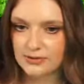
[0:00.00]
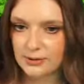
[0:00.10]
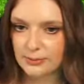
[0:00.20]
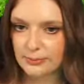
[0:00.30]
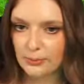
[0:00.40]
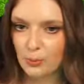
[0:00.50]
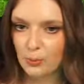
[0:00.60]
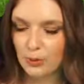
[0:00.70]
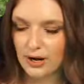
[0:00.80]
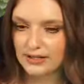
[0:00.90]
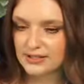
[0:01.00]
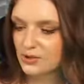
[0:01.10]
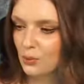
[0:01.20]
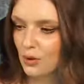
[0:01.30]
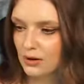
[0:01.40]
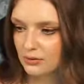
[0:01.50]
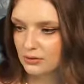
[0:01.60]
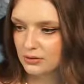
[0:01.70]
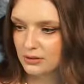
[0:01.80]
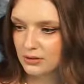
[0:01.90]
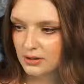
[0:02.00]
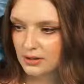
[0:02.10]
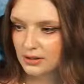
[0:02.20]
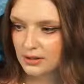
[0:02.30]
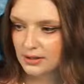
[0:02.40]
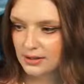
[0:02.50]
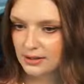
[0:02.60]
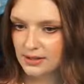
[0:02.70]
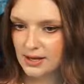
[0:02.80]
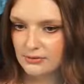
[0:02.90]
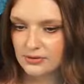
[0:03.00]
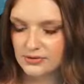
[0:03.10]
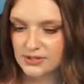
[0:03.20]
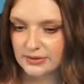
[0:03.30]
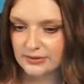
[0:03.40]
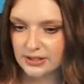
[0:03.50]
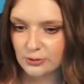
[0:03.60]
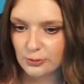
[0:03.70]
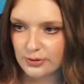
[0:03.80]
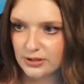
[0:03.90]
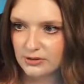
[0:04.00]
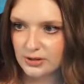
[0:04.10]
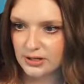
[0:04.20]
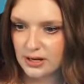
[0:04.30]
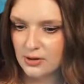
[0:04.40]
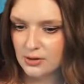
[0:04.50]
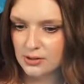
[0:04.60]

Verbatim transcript: her pregnancy waddle. Yeah, Regal Save Cleaner would be good right now.